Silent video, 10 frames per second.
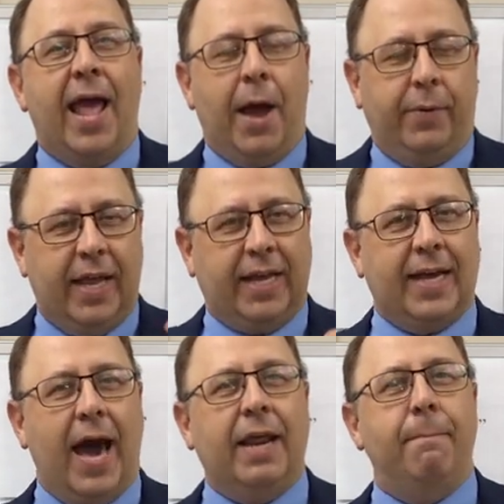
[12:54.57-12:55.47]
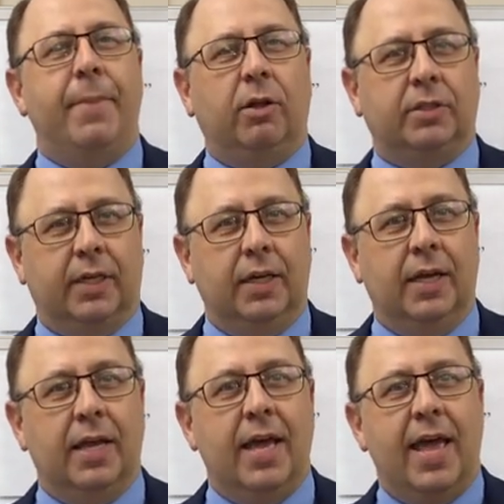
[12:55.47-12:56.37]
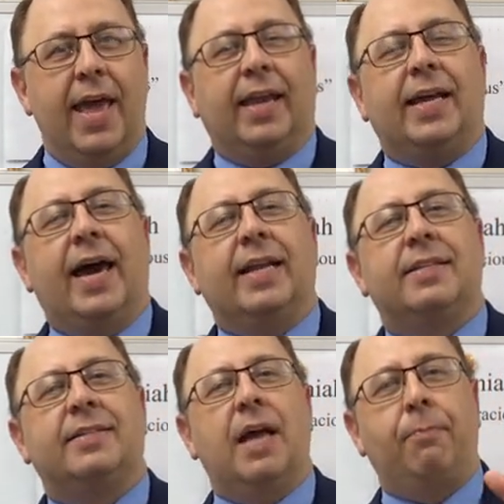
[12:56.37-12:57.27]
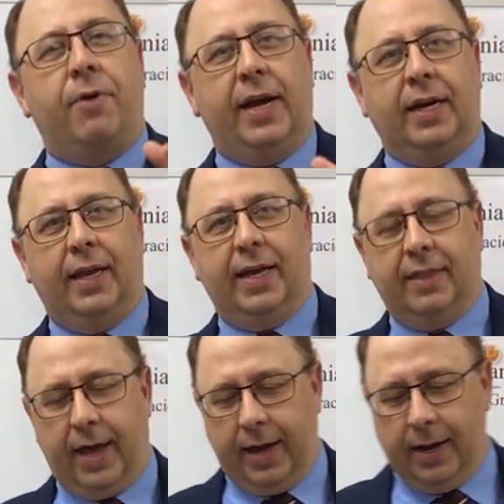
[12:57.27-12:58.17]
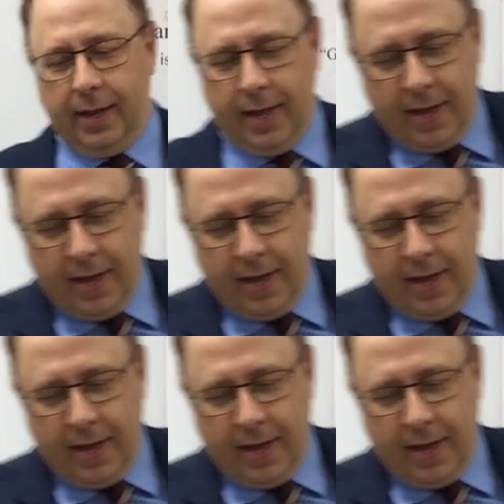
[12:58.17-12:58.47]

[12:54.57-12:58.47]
And when they got it melted and got it separated like that,